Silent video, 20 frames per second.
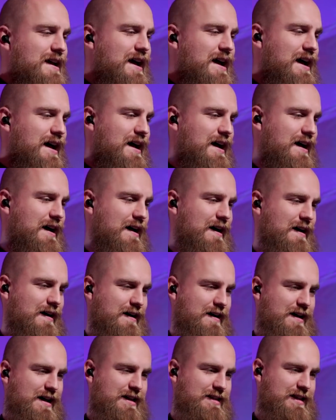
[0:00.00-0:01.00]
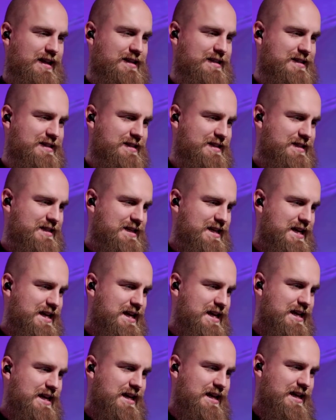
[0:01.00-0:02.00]
Let's
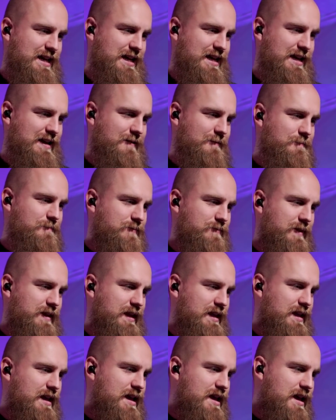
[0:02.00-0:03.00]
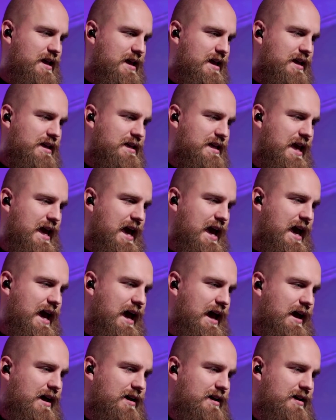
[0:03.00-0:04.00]
see.
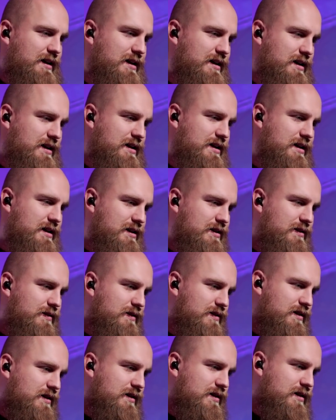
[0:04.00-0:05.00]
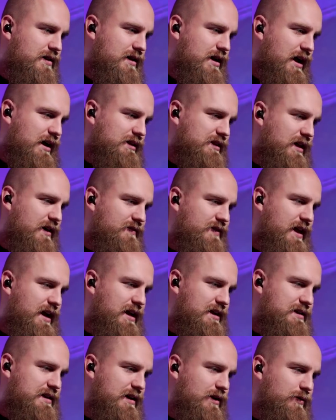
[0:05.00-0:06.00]
Yeah. I love that
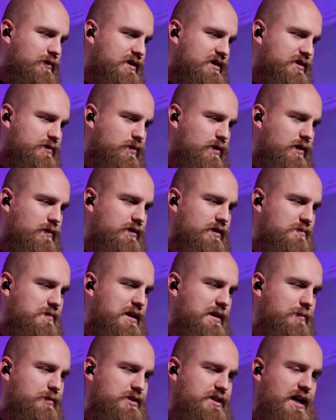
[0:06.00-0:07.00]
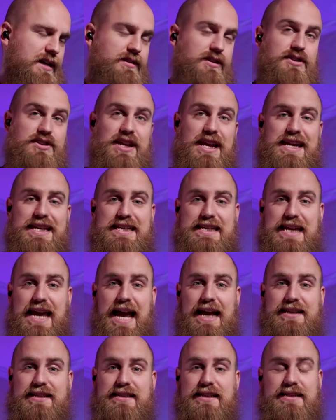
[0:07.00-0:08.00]
idea with this work with the mini projectors.
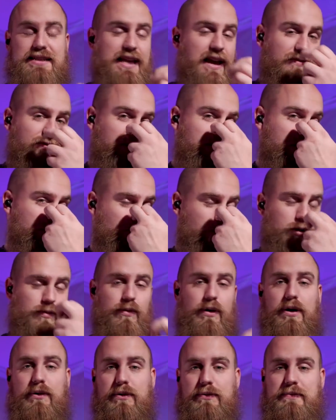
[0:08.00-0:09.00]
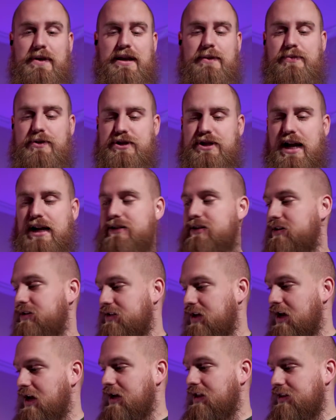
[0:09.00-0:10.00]
Yes, this definitely would work with mini
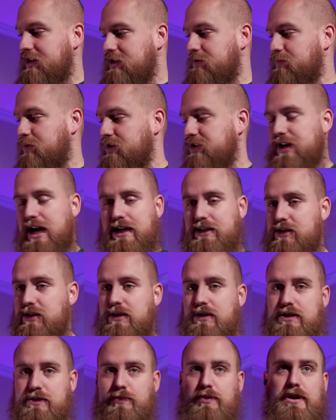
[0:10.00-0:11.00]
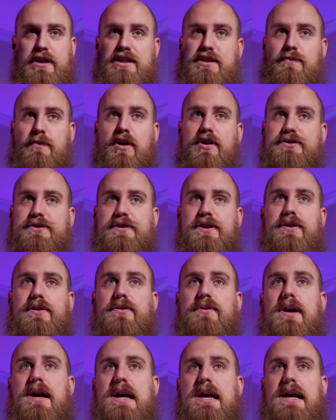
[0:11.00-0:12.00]
projectors. This projector is pretty small
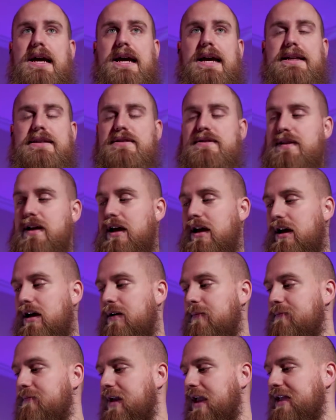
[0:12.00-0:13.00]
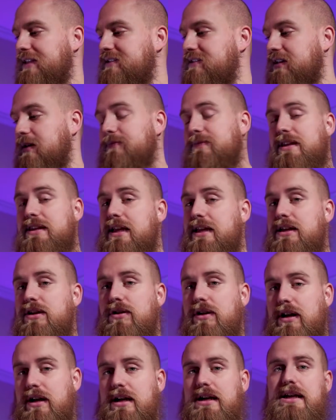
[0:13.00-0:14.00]
too. It's something that
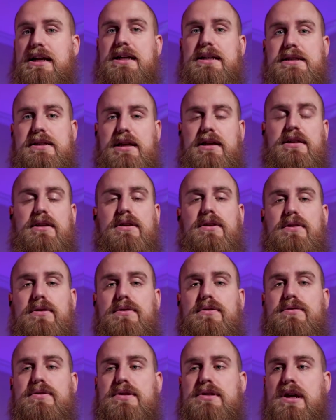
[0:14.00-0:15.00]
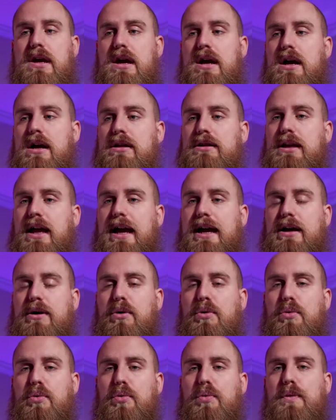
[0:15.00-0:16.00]
you're gonna need to use like
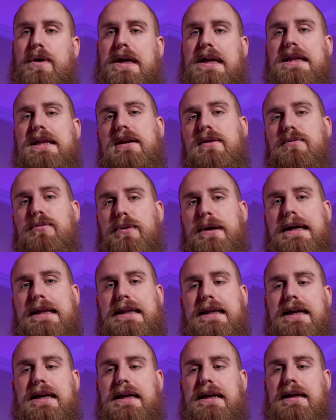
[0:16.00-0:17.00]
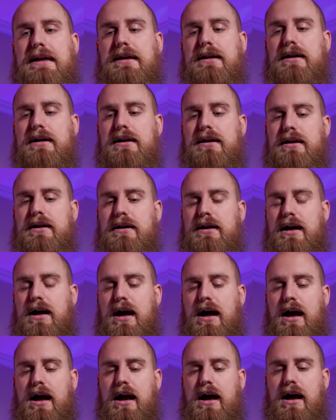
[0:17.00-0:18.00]
really, really
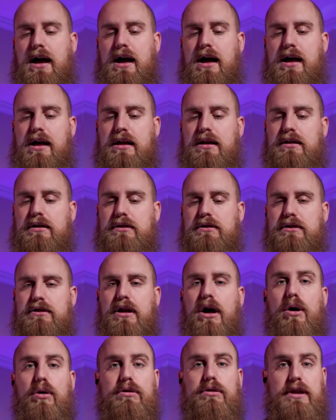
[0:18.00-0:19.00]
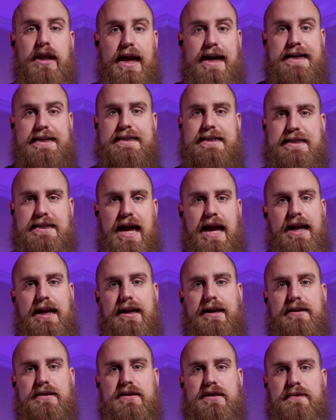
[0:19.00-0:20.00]
low light
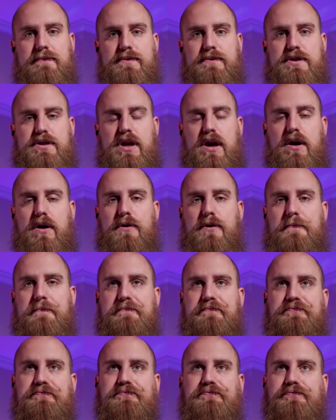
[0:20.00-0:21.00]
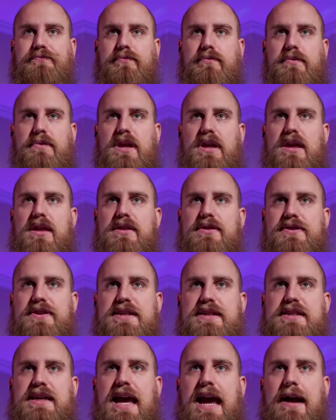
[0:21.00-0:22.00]
settings. So
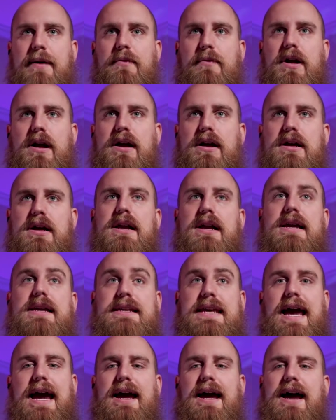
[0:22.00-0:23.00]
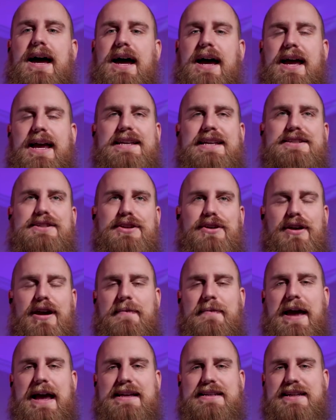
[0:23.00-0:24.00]
this camera, yeah,
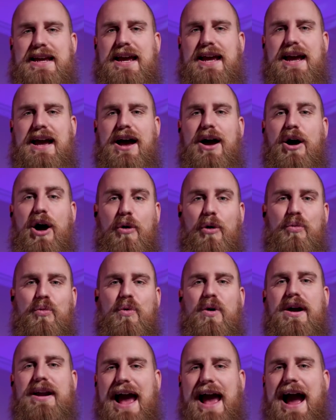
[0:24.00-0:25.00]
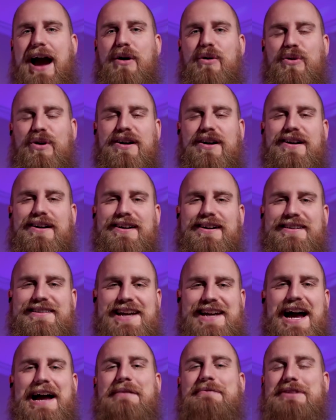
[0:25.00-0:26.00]
Instagram has a 1 hour
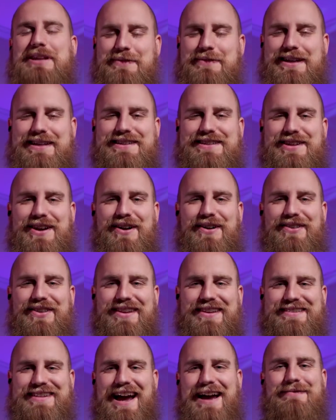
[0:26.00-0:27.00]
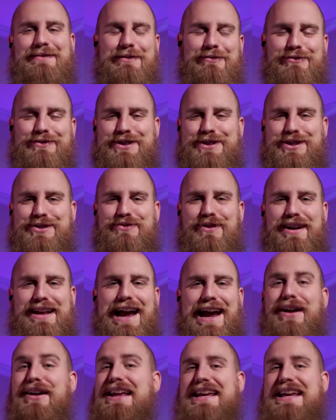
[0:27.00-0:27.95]
time limit. So the time limit was just running out.